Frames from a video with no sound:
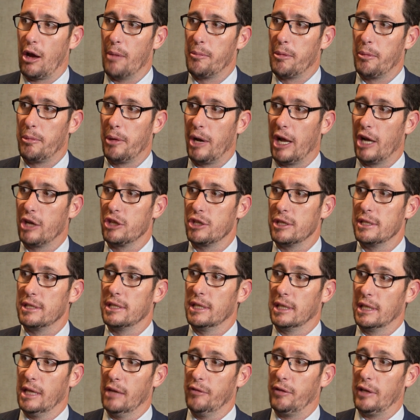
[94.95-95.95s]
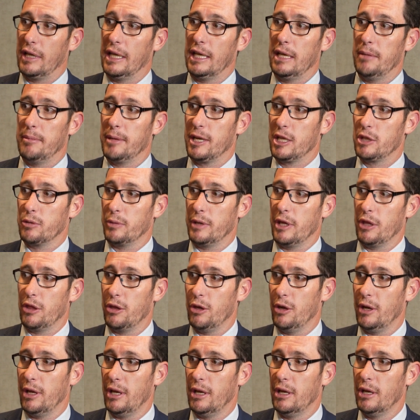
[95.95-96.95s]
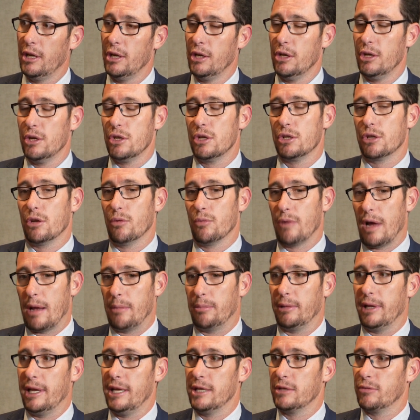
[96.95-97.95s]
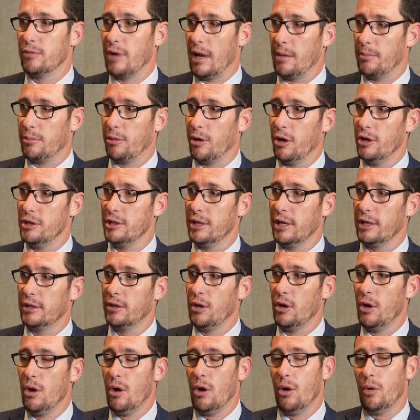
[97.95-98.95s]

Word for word: copper production significantly by twenty thirty. So right place, right project.